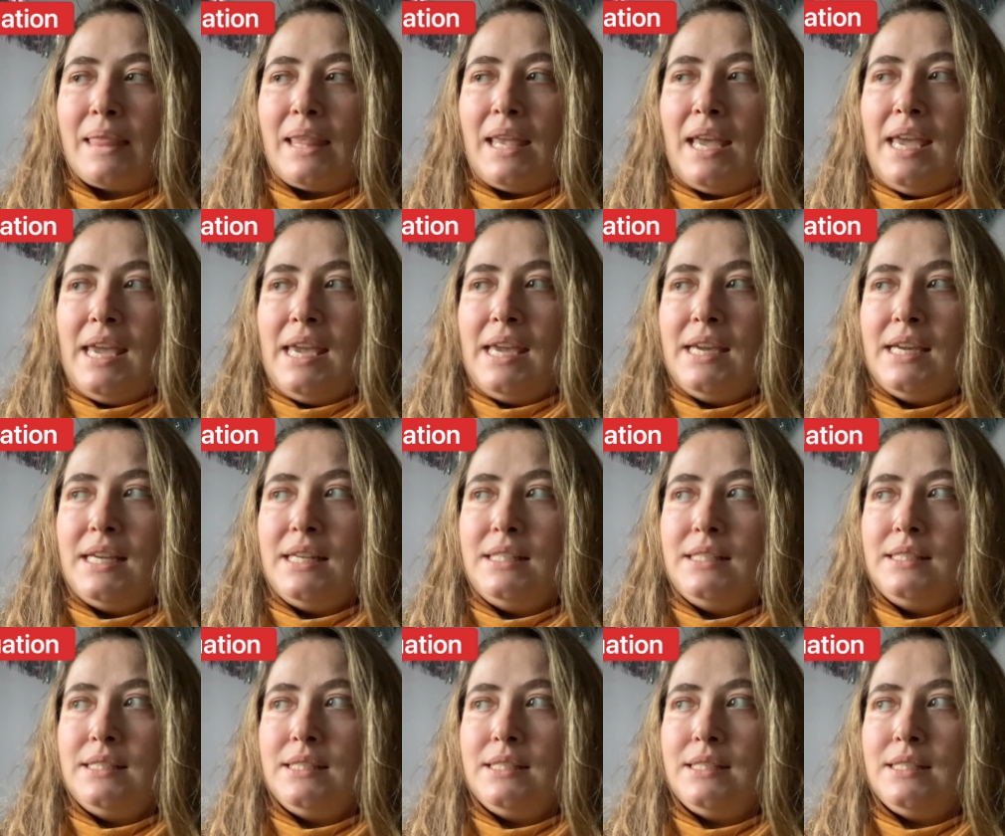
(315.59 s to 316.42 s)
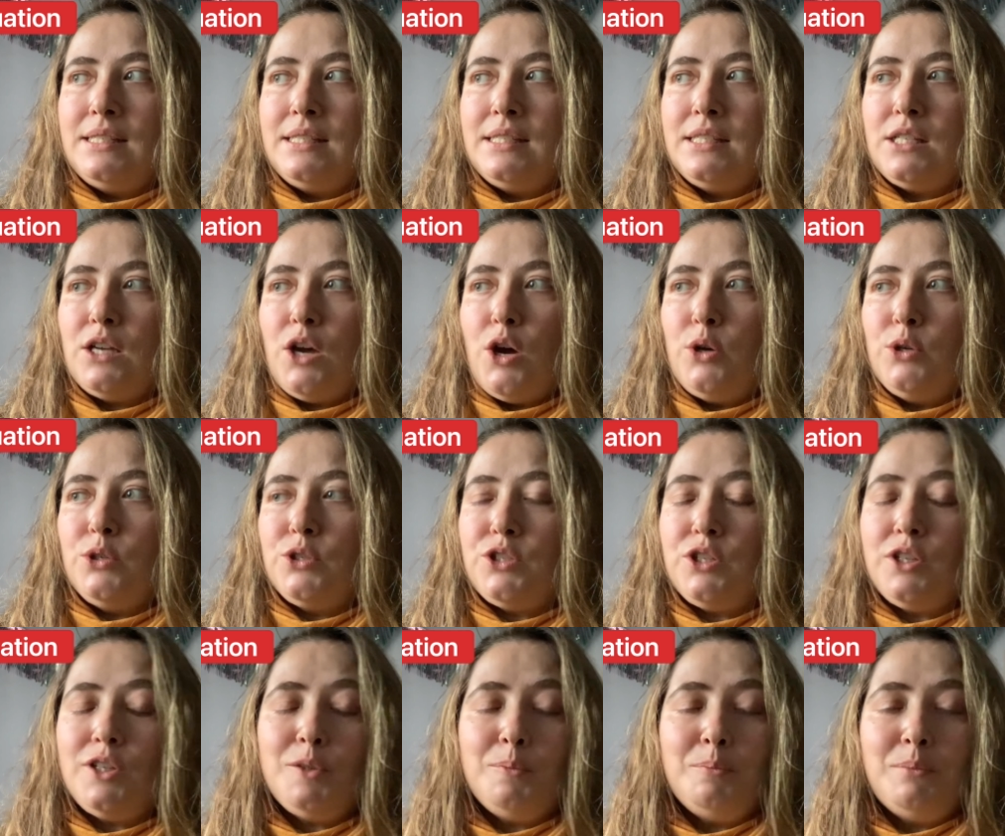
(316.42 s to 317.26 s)
And
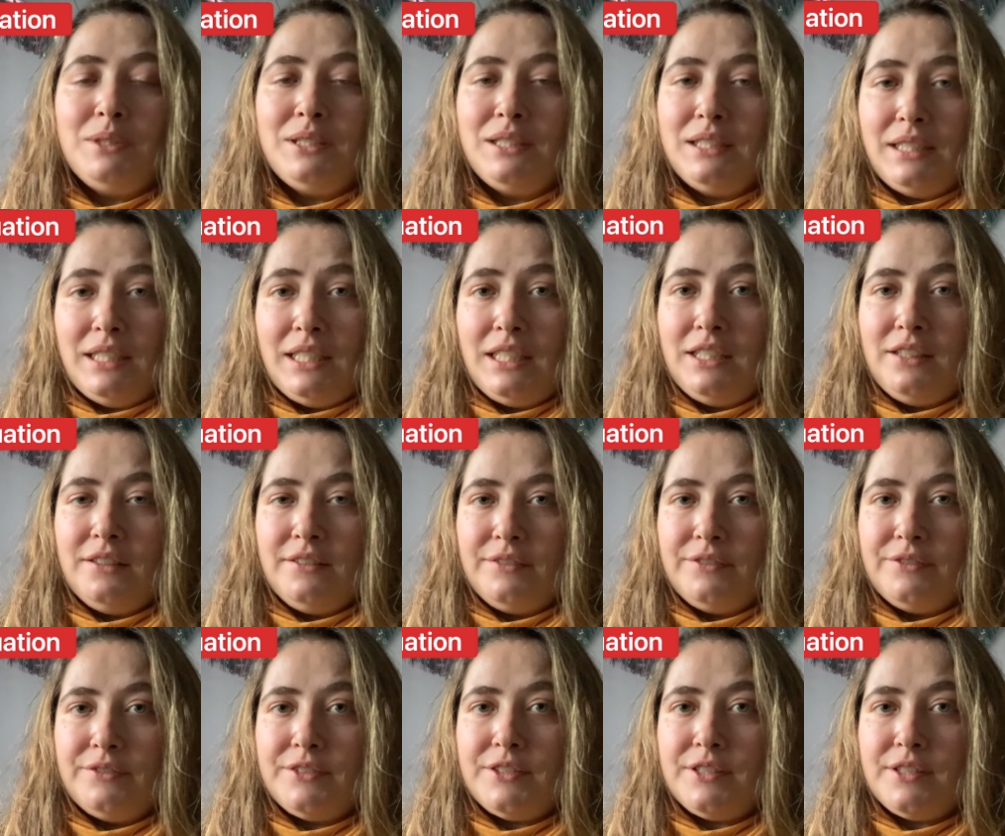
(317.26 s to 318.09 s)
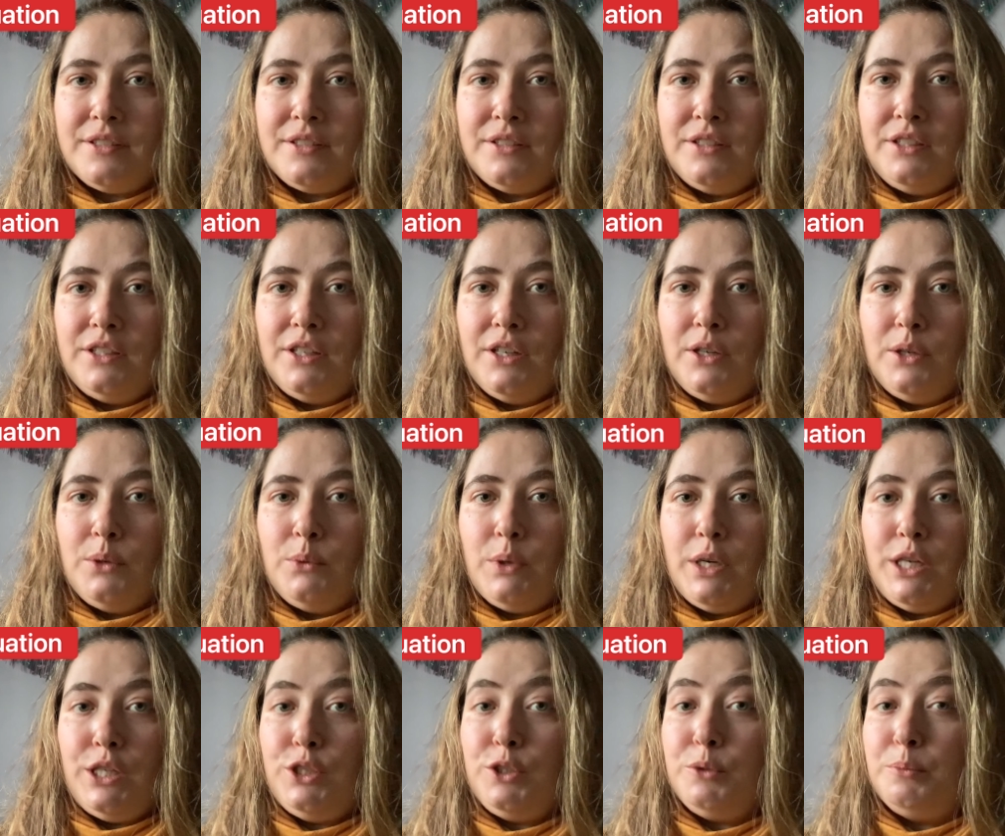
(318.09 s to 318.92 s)
also beliefs, you know,
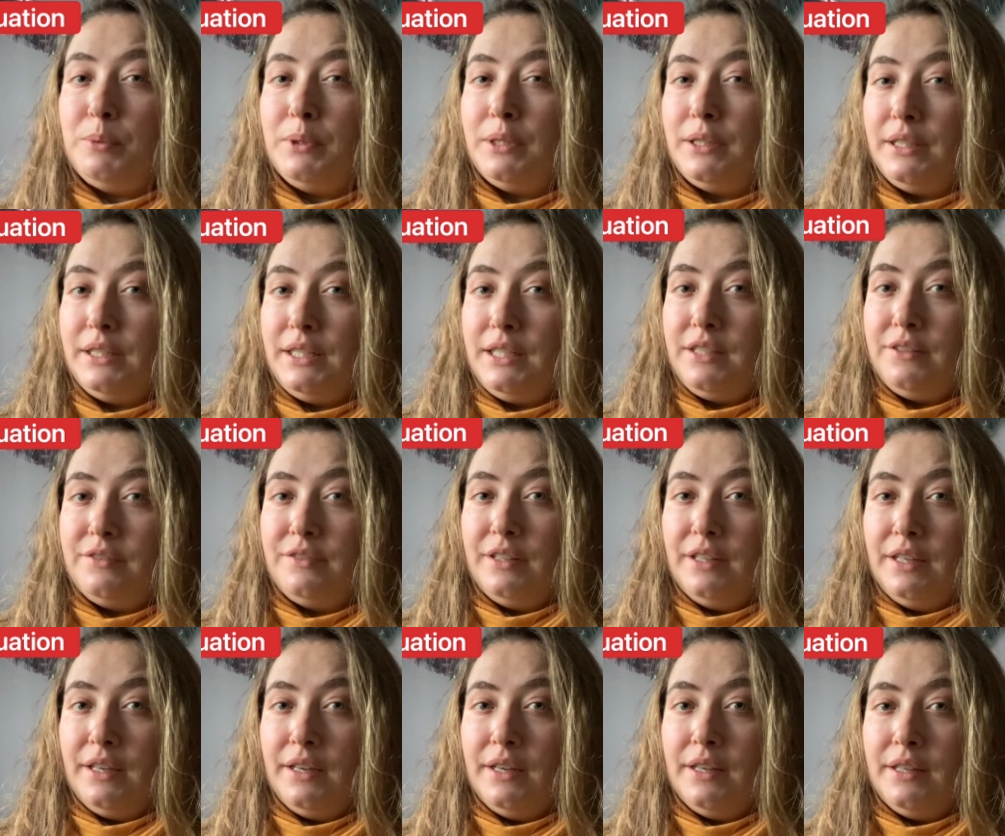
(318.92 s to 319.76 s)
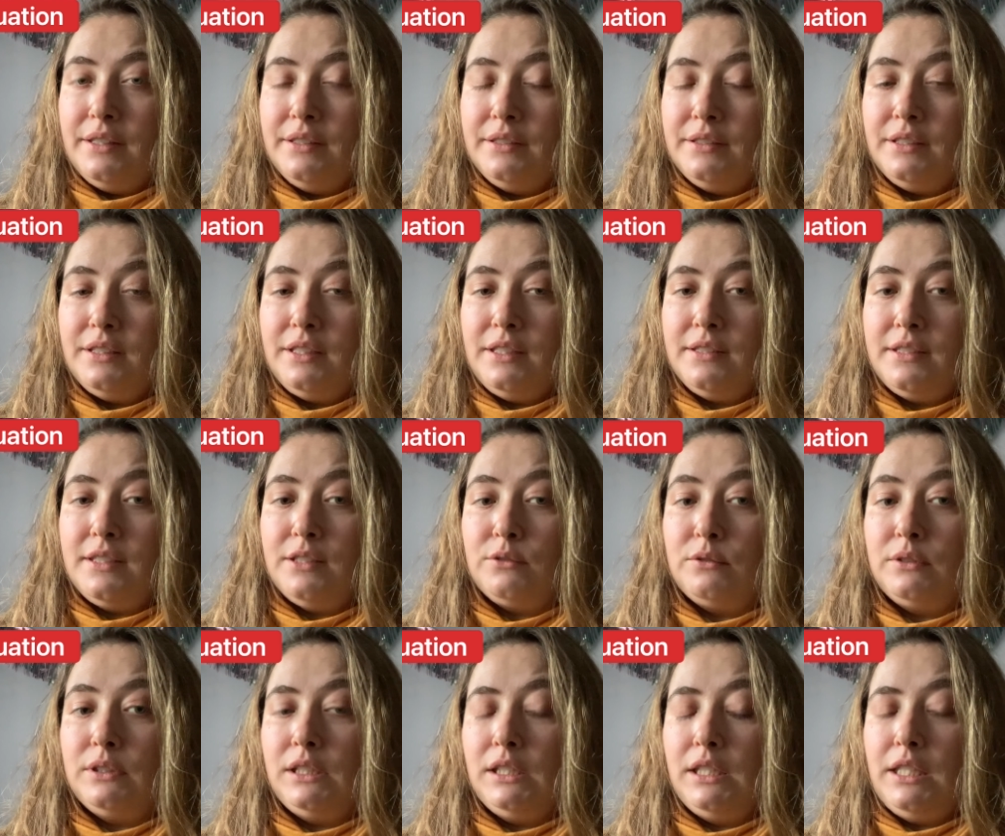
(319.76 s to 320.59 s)
what do you believe in? Is it
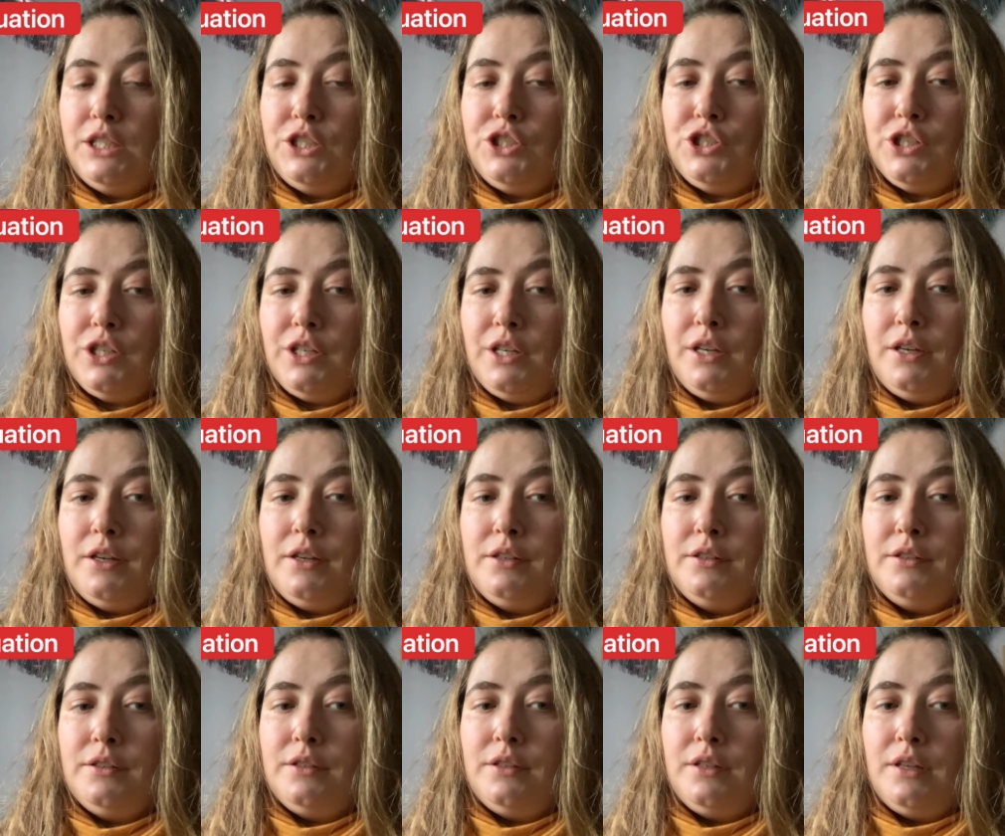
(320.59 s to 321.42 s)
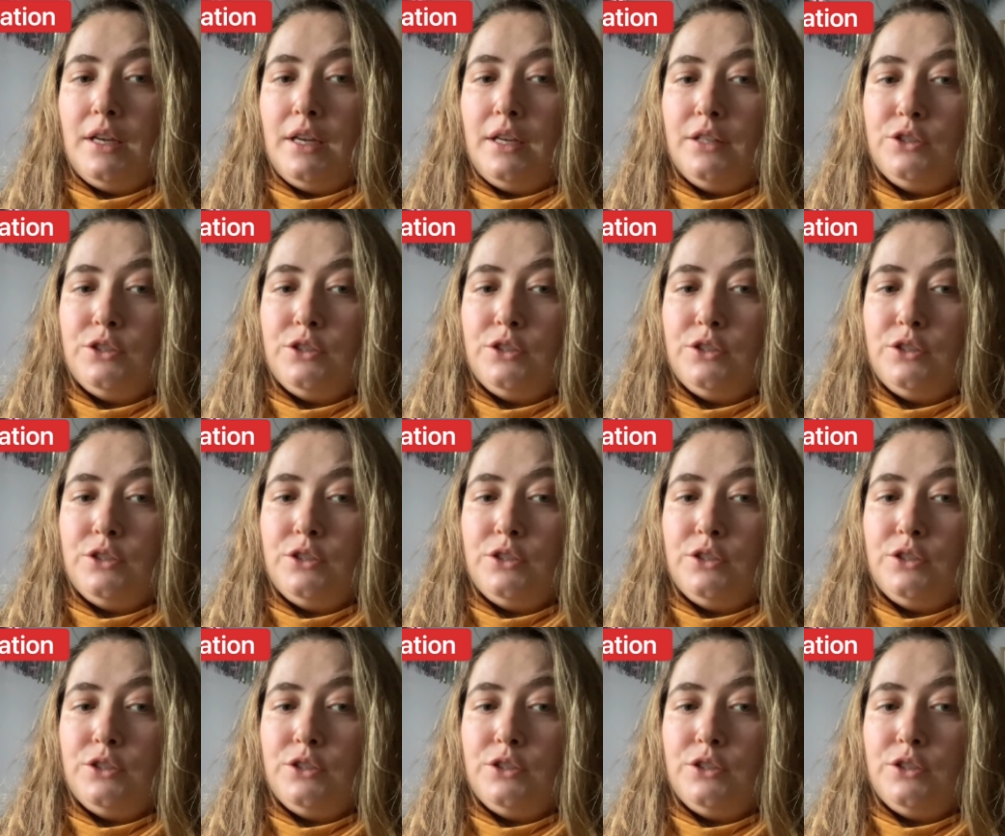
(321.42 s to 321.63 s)
religion?